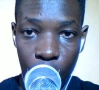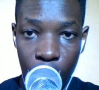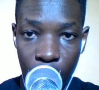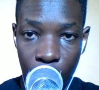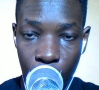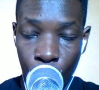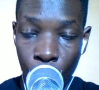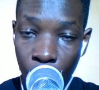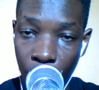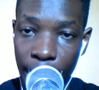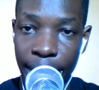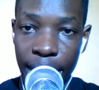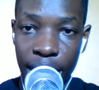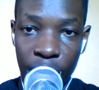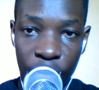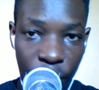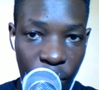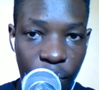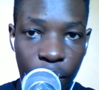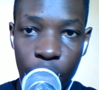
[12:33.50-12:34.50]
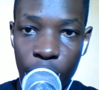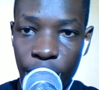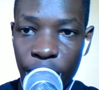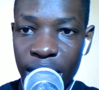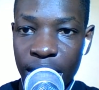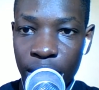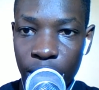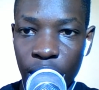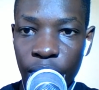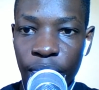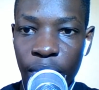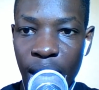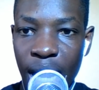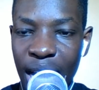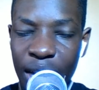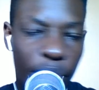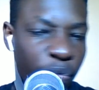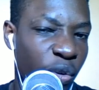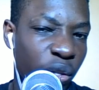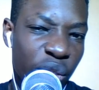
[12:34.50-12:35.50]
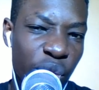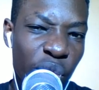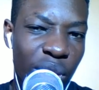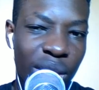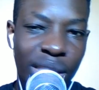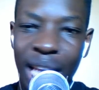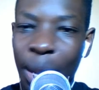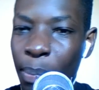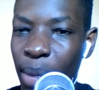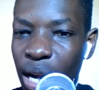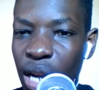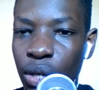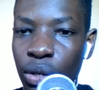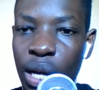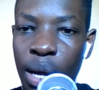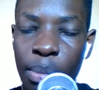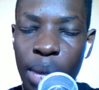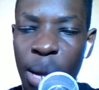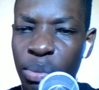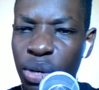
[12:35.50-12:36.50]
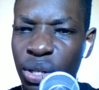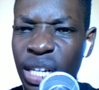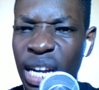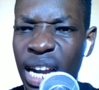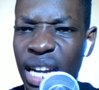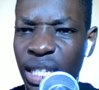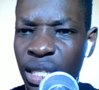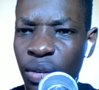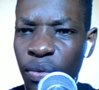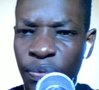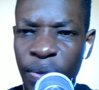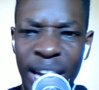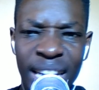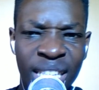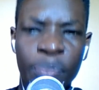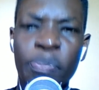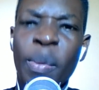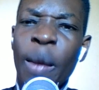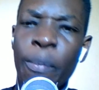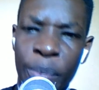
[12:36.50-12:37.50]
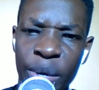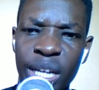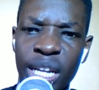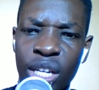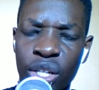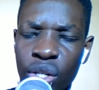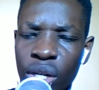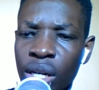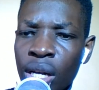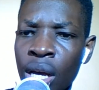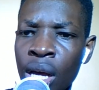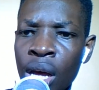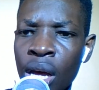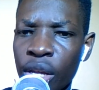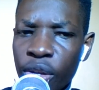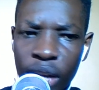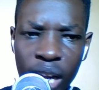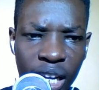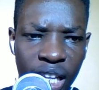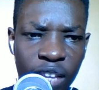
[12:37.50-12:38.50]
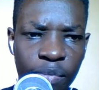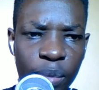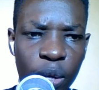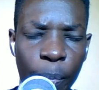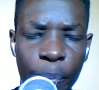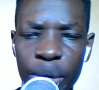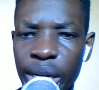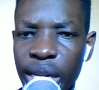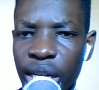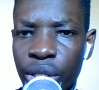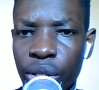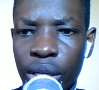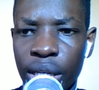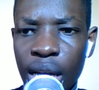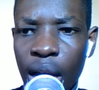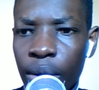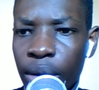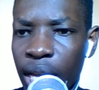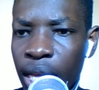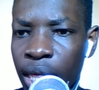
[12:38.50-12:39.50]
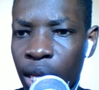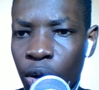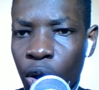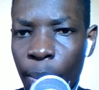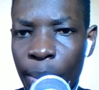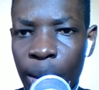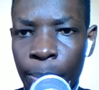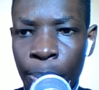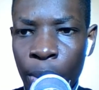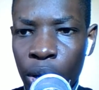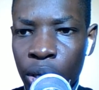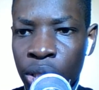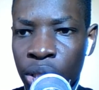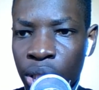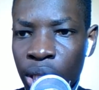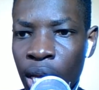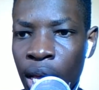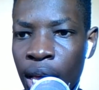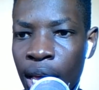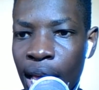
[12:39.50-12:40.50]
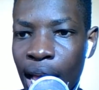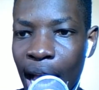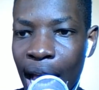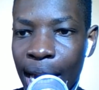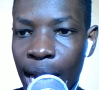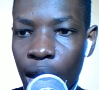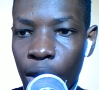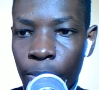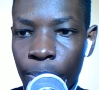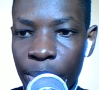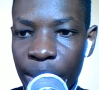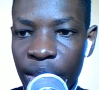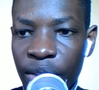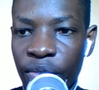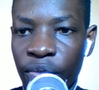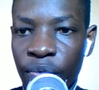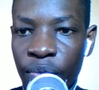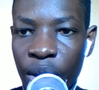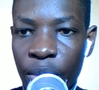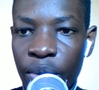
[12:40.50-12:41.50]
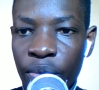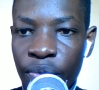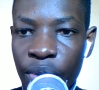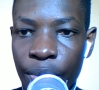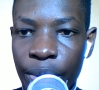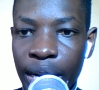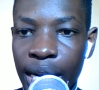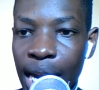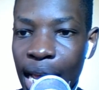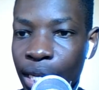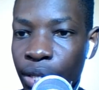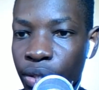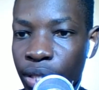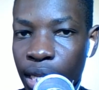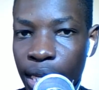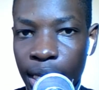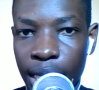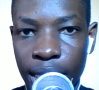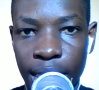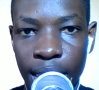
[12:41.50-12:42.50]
one in favor of Aston Villa. And of course, don't say I'm not, I'm, I'm not an Arsenal fan. It's my prediction. You can give me your prediction down in the comment box, and I'll be very, very glad to take it